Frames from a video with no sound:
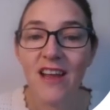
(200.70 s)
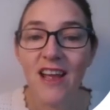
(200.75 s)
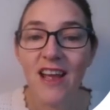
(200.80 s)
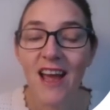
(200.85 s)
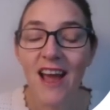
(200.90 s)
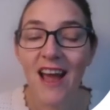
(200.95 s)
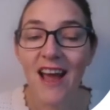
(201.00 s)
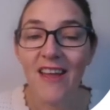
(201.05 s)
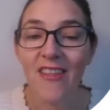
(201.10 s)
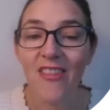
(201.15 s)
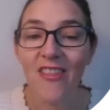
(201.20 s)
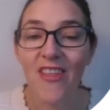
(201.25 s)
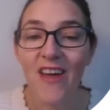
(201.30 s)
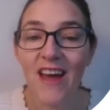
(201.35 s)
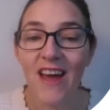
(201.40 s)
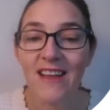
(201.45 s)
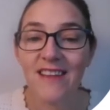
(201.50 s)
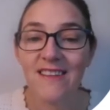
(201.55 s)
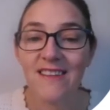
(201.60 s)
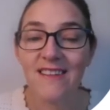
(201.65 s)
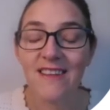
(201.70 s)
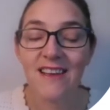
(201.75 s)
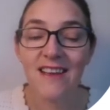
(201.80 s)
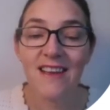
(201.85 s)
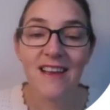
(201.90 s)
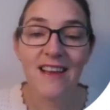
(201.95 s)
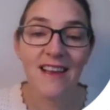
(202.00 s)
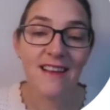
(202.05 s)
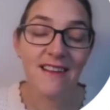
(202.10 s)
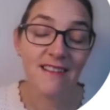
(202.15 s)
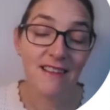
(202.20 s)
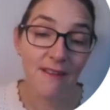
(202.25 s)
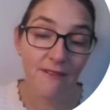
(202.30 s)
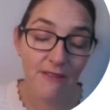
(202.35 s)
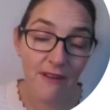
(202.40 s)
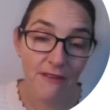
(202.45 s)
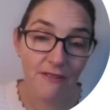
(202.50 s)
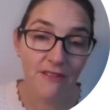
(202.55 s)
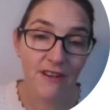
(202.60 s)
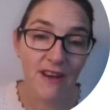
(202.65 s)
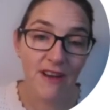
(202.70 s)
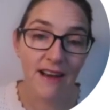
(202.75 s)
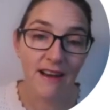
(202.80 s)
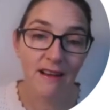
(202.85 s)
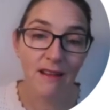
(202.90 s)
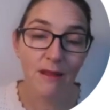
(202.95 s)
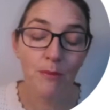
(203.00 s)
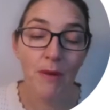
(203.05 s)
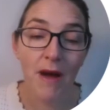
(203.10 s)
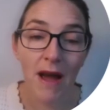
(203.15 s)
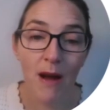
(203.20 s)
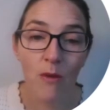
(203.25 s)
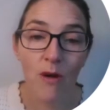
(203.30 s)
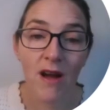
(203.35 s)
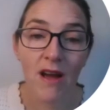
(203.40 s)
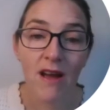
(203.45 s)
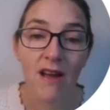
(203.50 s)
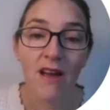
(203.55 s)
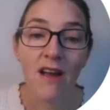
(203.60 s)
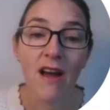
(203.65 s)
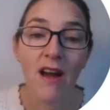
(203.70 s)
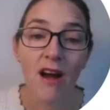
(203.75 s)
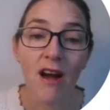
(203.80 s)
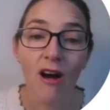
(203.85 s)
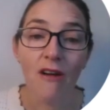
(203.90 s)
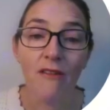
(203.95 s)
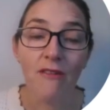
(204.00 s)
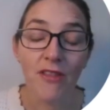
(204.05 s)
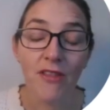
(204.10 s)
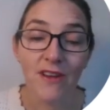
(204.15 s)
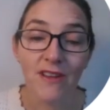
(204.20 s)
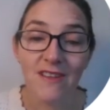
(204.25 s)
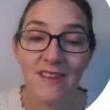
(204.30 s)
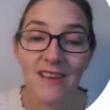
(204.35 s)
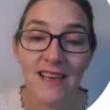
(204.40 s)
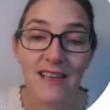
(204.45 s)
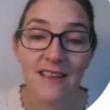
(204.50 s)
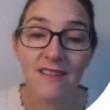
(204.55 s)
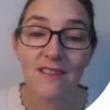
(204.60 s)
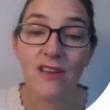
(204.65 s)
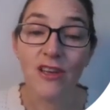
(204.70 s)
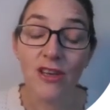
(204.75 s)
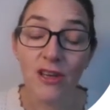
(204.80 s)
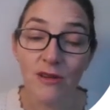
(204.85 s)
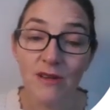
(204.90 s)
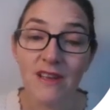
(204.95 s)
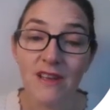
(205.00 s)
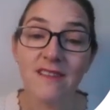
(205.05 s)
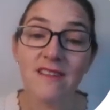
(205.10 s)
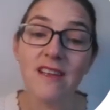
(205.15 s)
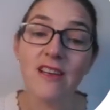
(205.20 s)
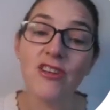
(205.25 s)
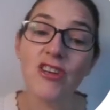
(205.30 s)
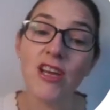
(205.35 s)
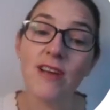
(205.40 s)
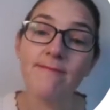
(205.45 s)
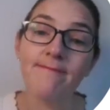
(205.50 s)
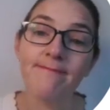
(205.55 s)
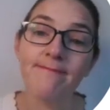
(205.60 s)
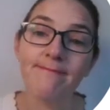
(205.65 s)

And that is the 15th power of 13's units digit.